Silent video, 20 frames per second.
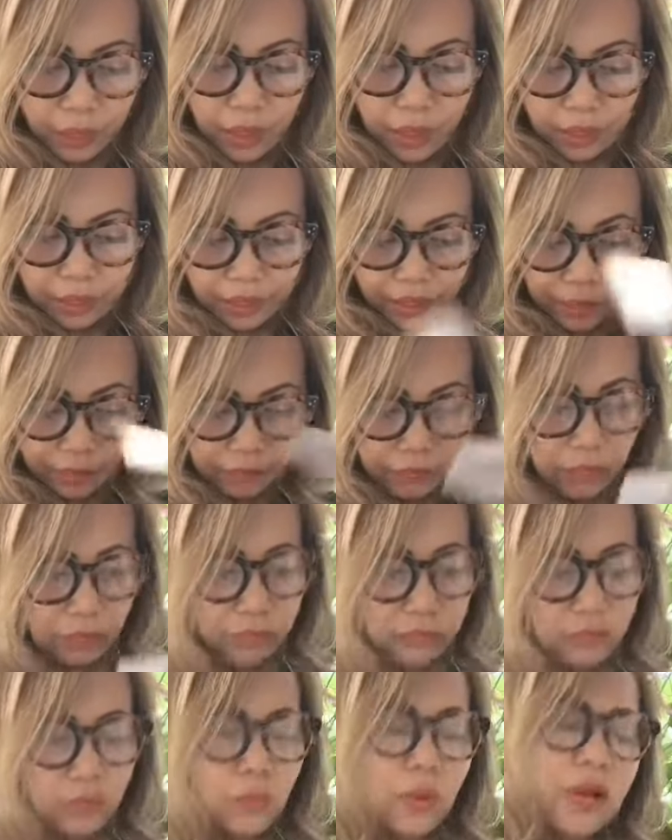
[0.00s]
I have
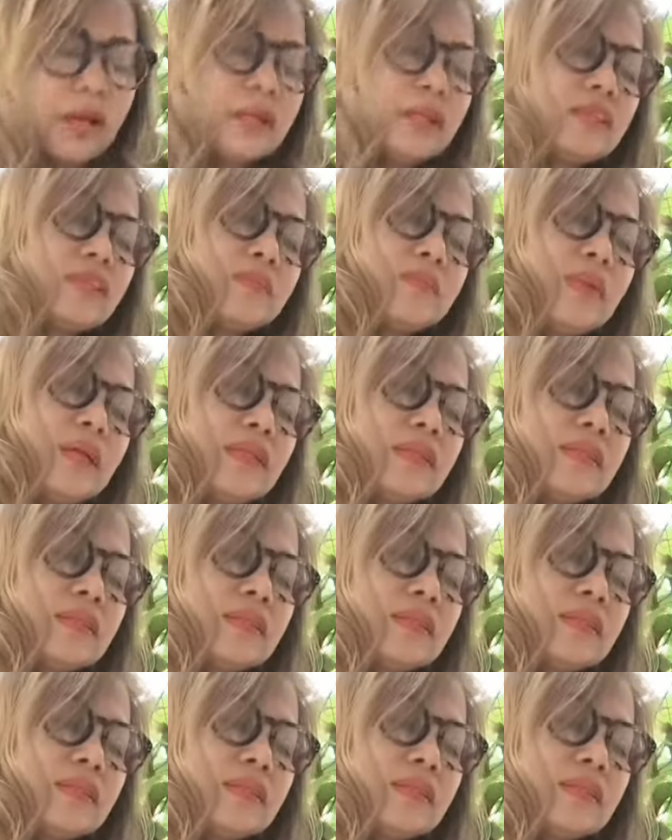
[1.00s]
why is my